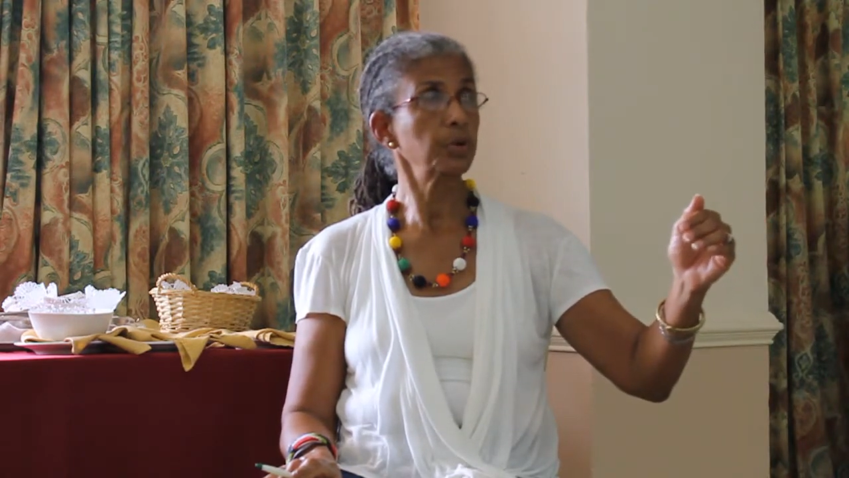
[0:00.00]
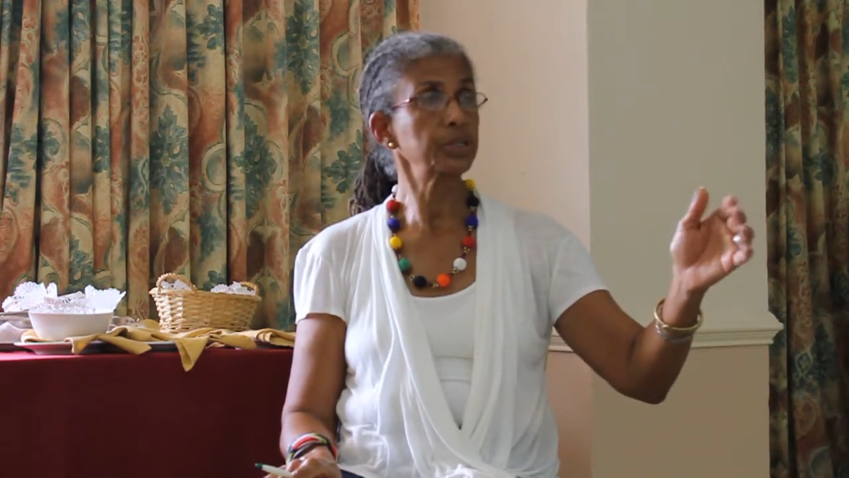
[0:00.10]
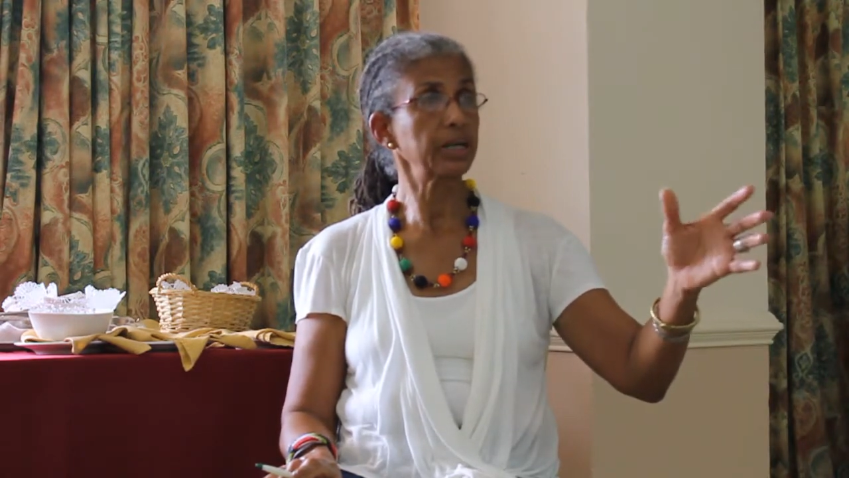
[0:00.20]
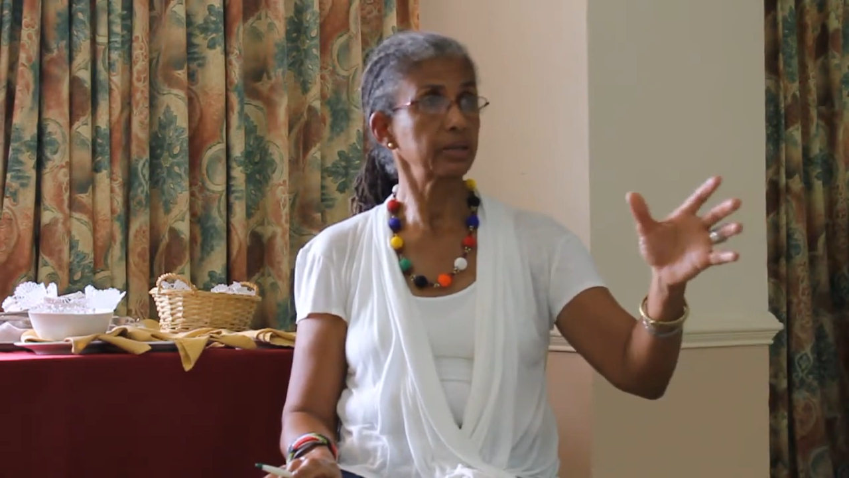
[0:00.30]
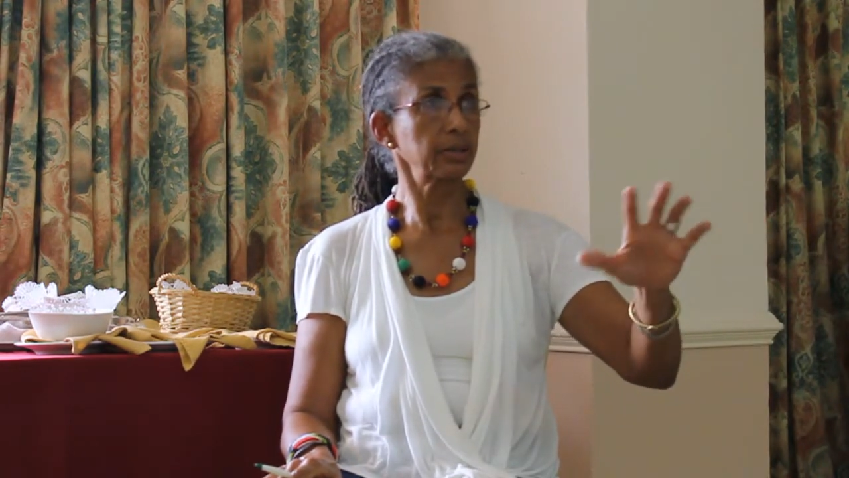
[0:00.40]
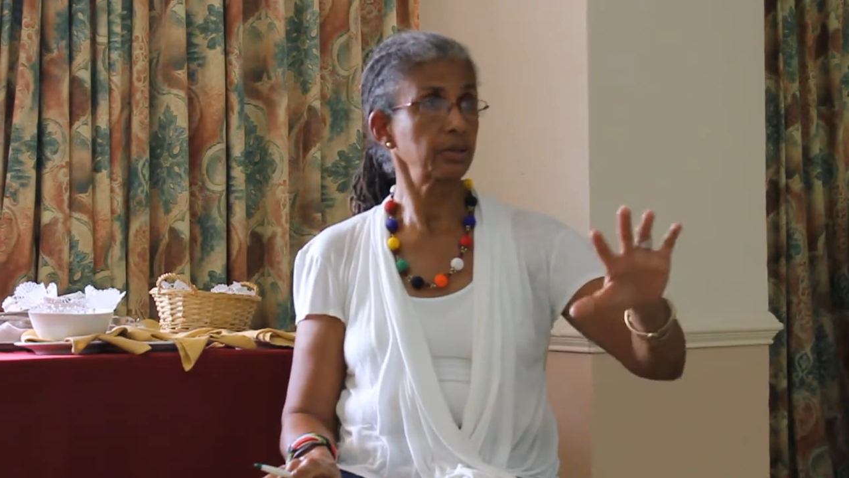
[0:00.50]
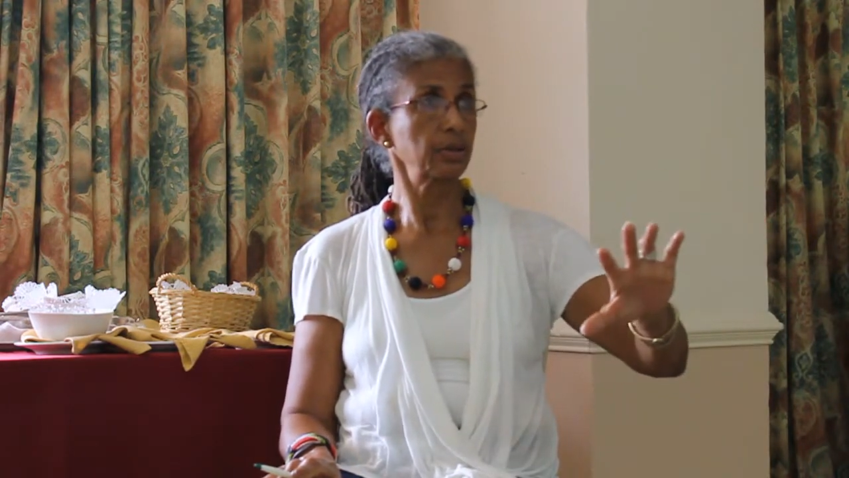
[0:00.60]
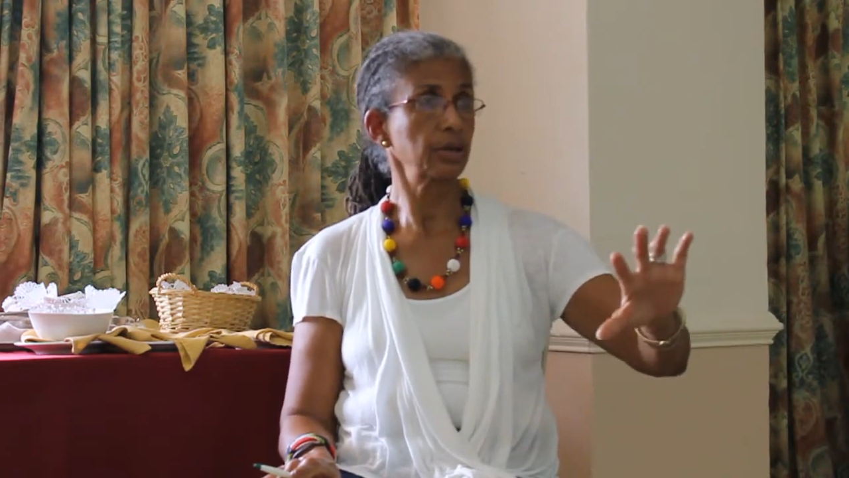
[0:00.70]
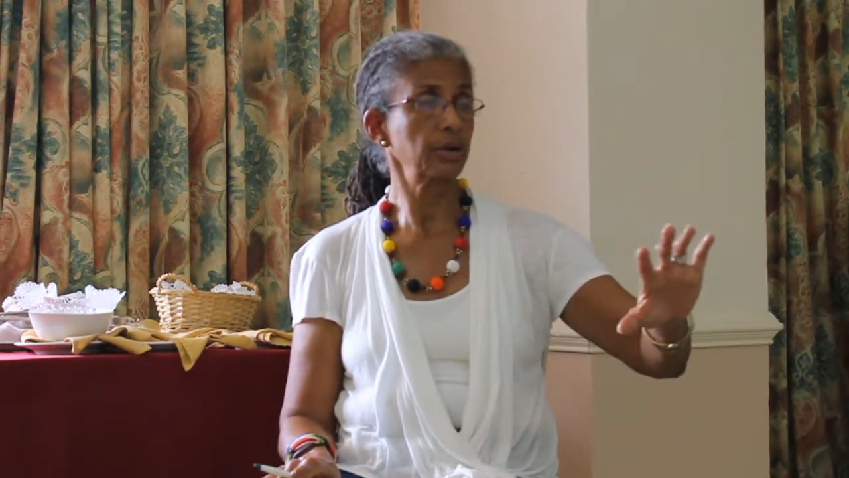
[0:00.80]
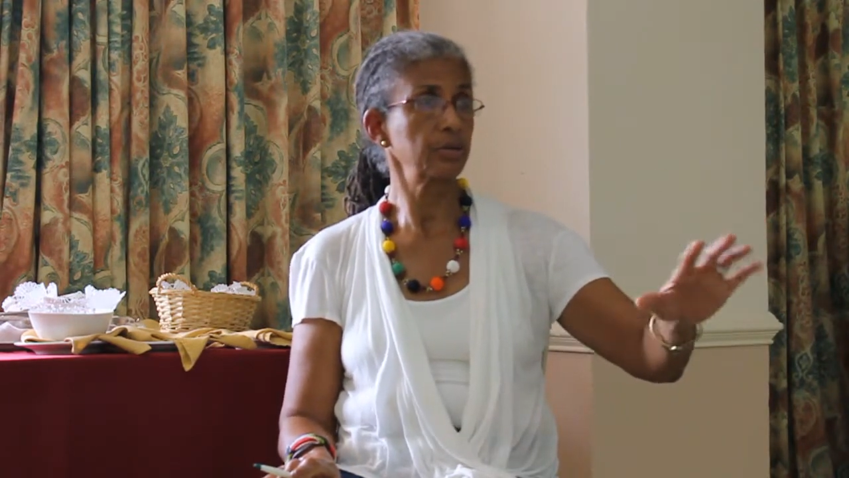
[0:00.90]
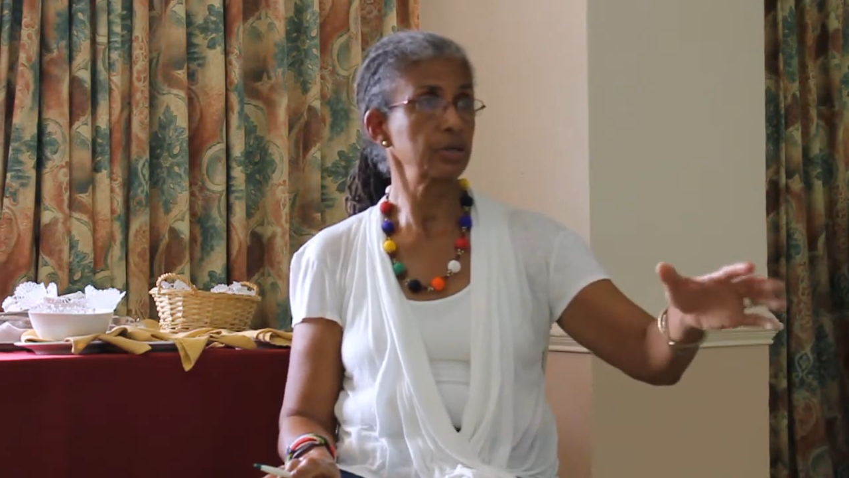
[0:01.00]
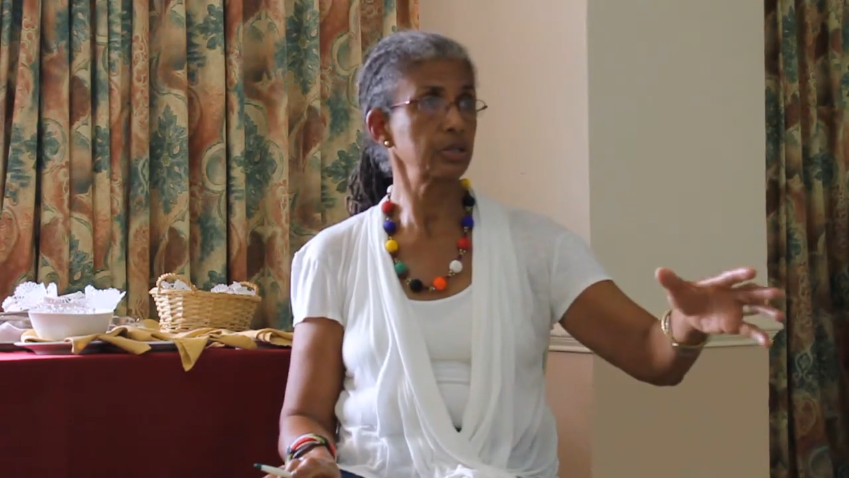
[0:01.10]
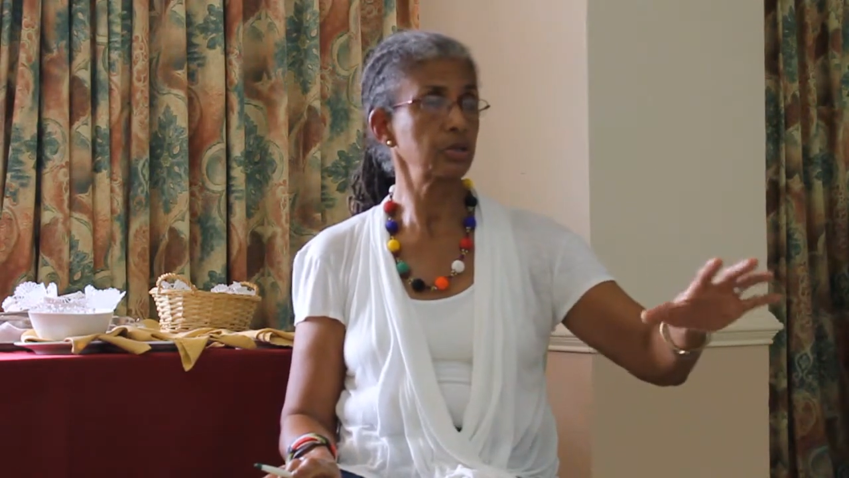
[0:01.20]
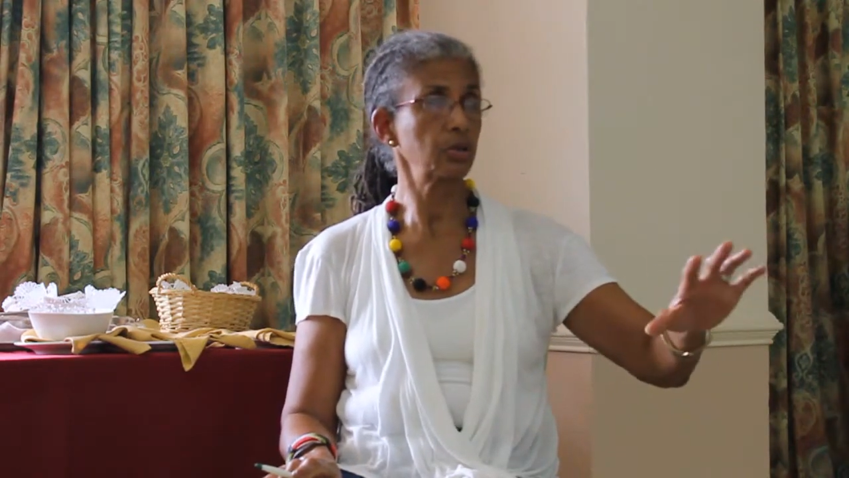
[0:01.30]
protected heritage,